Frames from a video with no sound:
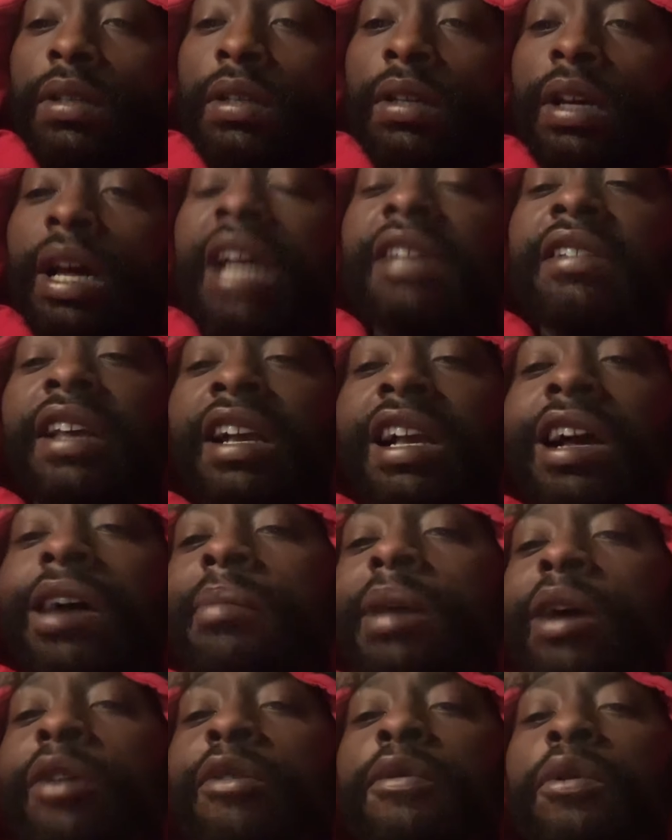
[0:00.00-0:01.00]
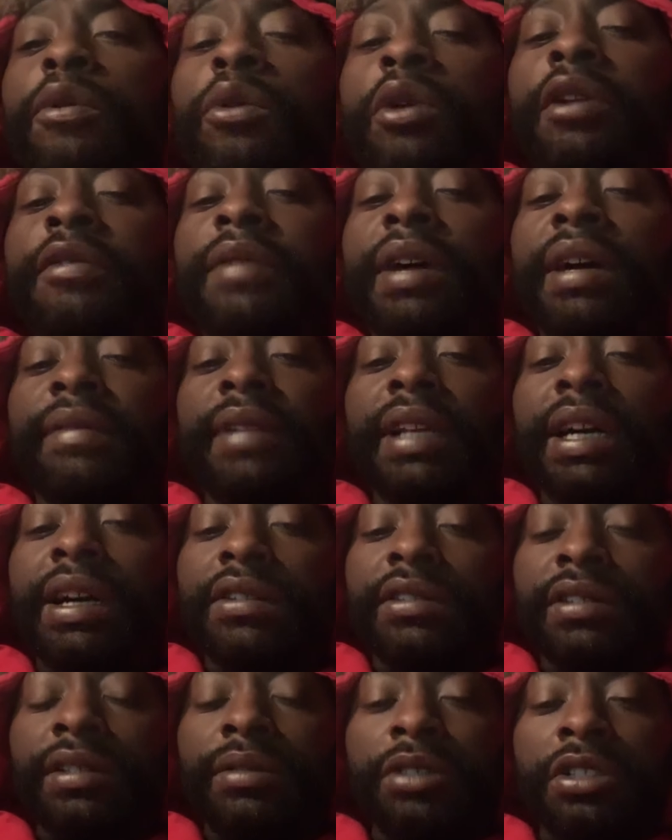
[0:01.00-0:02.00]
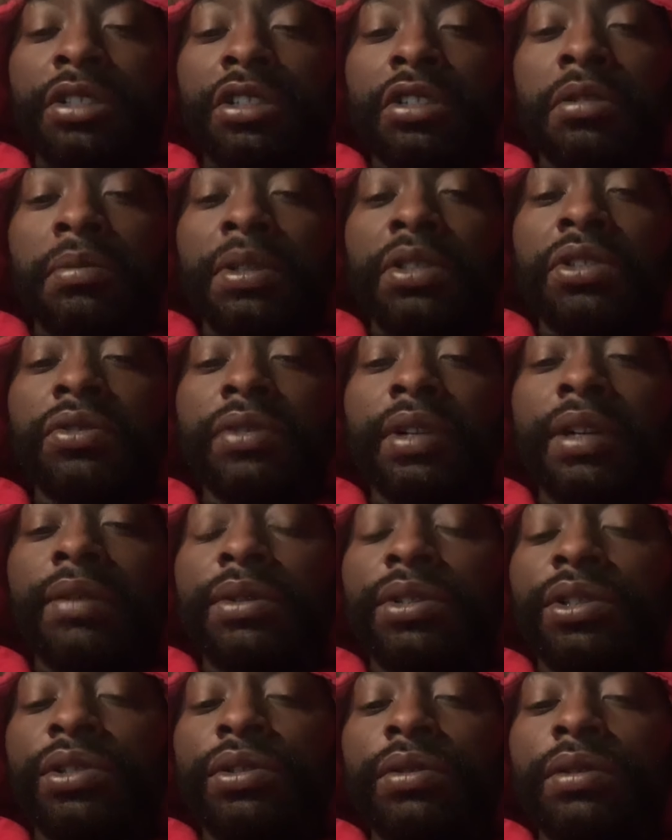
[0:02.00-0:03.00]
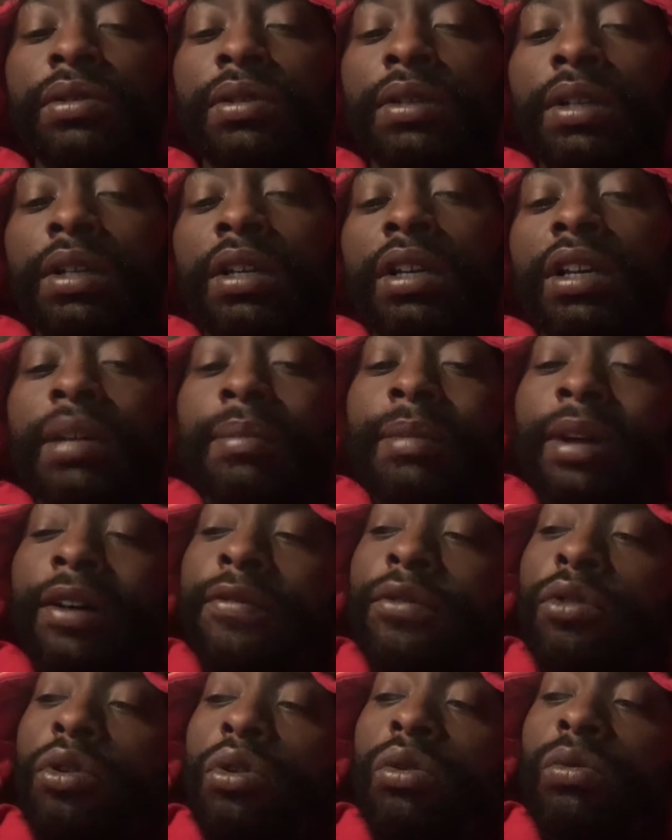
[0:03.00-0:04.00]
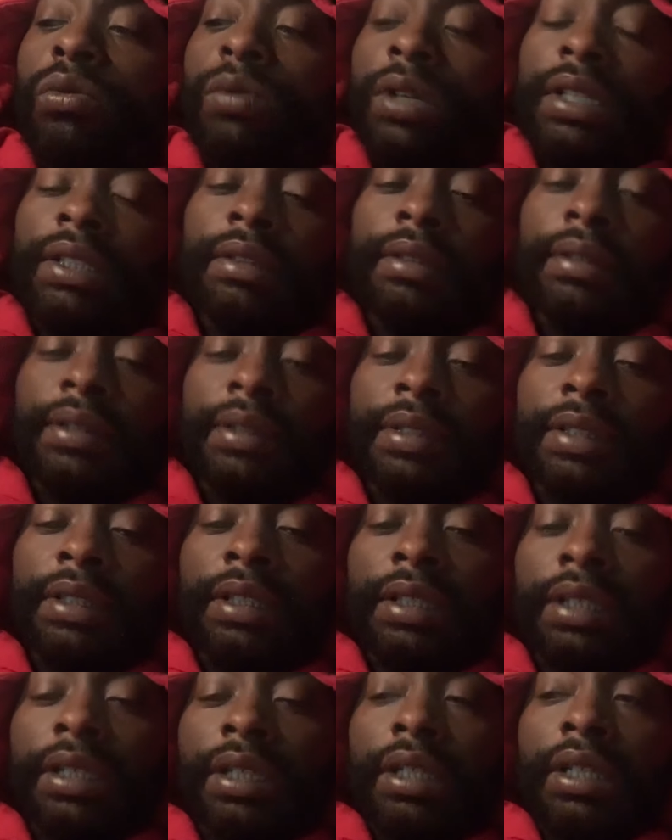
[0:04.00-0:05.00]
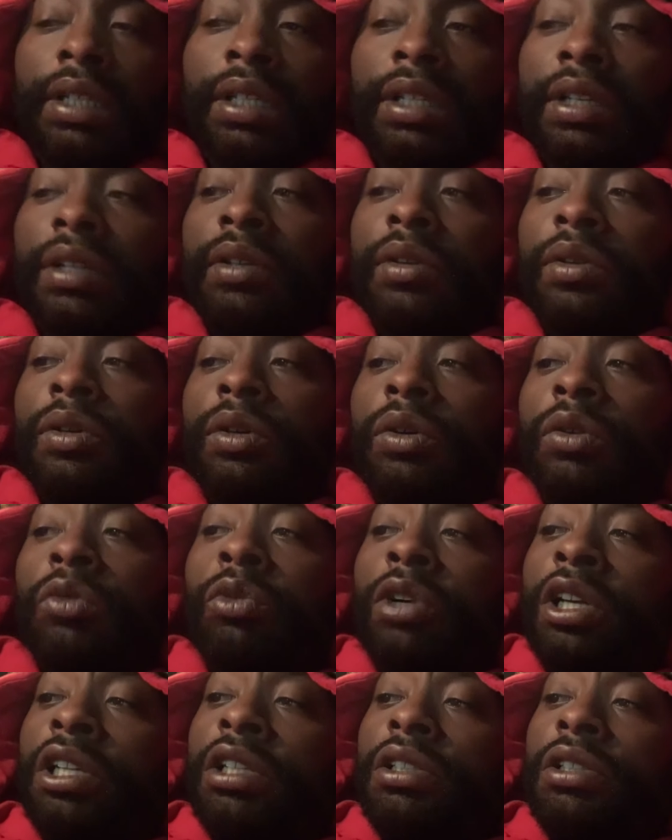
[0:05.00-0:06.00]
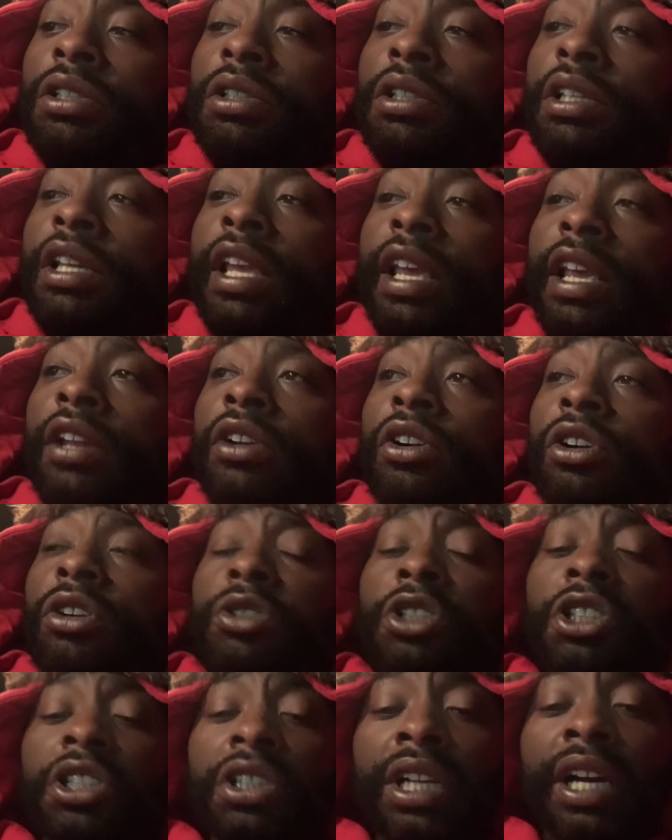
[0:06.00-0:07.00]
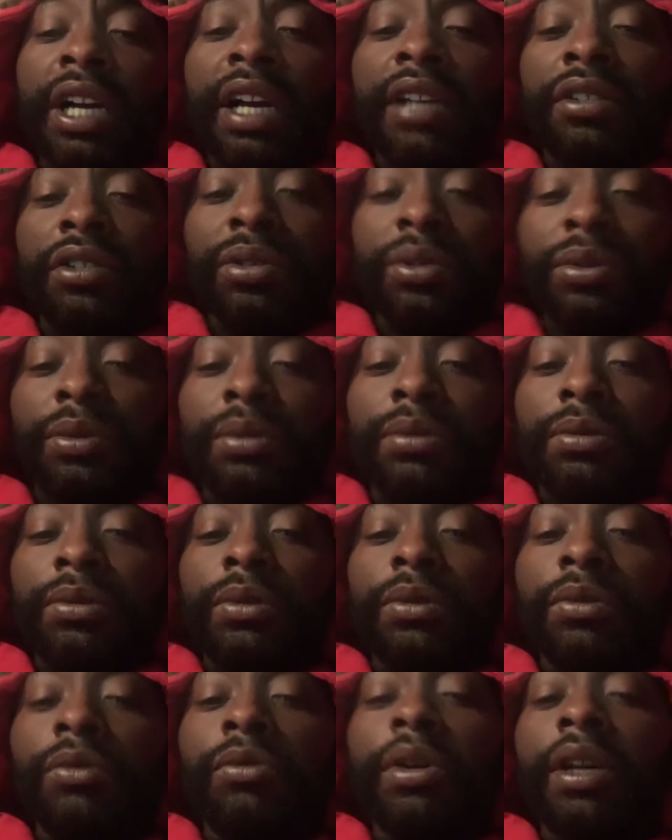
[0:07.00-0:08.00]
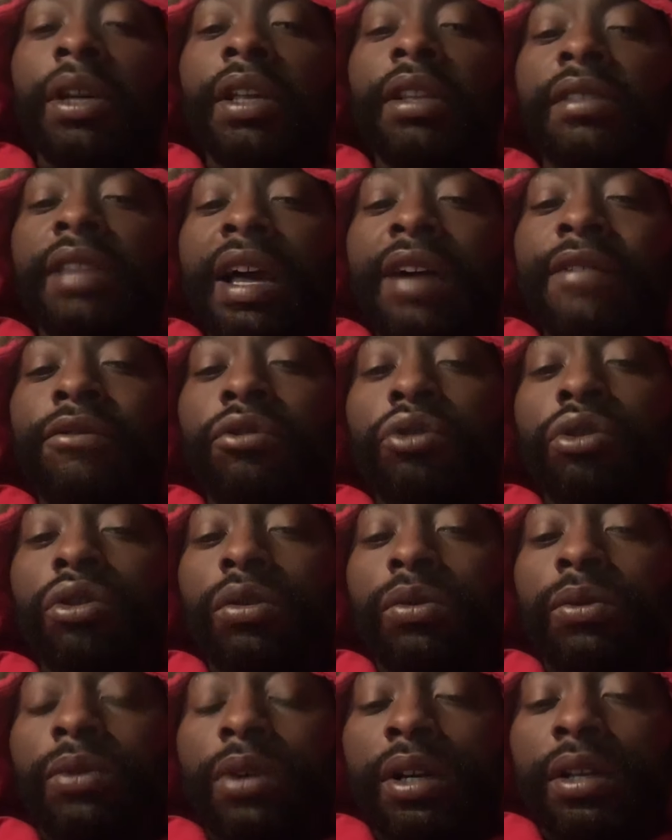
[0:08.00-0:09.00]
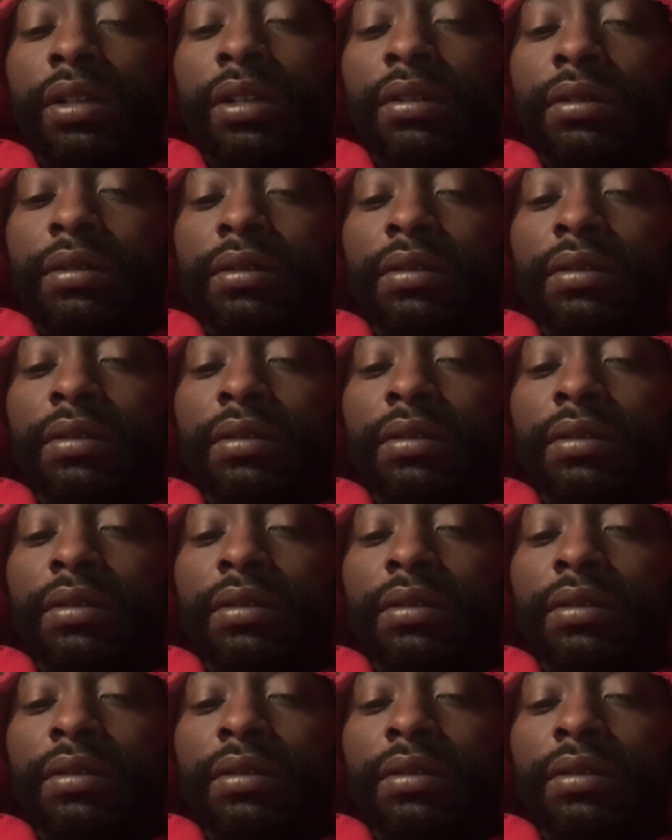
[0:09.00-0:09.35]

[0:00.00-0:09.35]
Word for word: I say I got about 45,000 just to be straight with you in my 401. What can or should I do with that 401